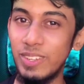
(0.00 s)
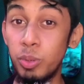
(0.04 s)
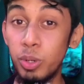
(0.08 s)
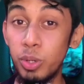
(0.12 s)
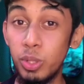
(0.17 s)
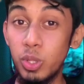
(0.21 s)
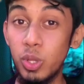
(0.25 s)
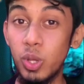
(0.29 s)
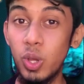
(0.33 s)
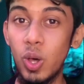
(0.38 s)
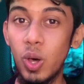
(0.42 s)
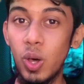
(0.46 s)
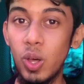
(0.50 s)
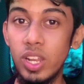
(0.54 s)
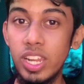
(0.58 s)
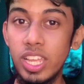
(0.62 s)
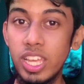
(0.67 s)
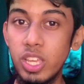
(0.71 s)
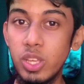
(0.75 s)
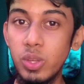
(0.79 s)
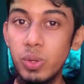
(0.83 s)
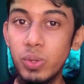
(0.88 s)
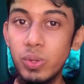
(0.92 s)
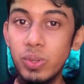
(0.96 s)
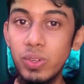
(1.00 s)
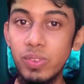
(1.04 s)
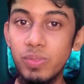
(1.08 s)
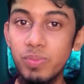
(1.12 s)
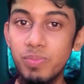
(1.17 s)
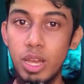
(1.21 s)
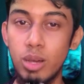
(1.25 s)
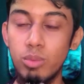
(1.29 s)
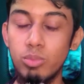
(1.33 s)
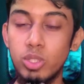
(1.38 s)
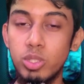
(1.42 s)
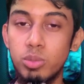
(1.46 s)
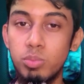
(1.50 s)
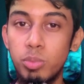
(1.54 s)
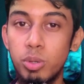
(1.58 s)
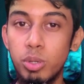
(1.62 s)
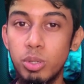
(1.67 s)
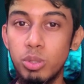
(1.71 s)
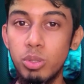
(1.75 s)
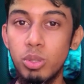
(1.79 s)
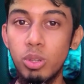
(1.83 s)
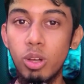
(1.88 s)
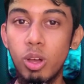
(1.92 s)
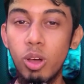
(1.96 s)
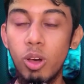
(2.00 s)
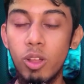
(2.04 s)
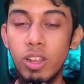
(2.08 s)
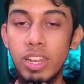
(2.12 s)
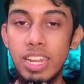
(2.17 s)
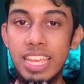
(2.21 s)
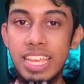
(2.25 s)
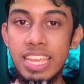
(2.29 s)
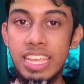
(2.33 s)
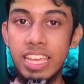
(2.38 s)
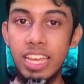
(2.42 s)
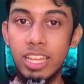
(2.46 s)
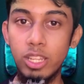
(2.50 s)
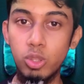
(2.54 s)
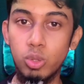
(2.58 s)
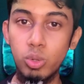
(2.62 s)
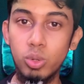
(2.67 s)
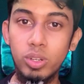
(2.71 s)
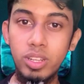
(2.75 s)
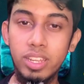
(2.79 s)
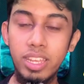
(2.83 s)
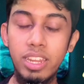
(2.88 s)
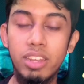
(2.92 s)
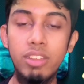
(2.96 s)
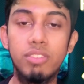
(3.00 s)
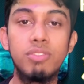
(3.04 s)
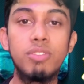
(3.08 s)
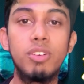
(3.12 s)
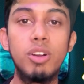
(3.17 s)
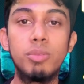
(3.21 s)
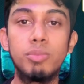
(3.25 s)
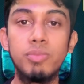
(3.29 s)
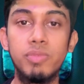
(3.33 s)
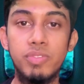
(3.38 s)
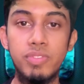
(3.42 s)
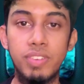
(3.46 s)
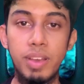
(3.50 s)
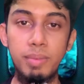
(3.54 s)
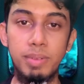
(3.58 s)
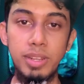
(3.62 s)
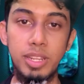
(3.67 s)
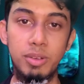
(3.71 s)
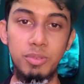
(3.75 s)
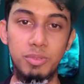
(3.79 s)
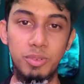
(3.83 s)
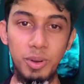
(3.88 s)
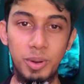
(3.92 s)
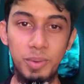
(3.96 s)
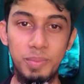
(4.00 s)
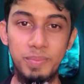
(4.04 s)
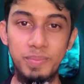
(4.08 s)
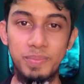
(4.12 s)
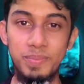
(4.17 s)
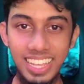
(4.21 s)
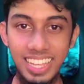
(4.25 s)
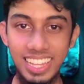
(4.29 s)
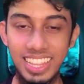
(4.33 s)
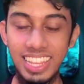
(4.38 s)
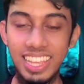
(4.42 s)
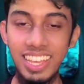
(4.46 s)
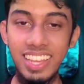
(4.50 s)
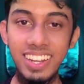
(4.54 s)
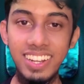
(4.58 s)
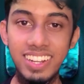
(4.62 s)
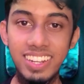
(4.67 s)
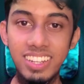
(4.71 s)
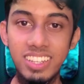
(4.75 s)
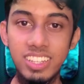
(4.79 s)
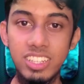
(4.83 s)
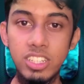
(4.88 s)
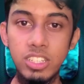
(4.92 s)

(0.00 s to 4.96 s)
Burtuqaliyun becomes burtuqaliyatun in a feminine form. Clear?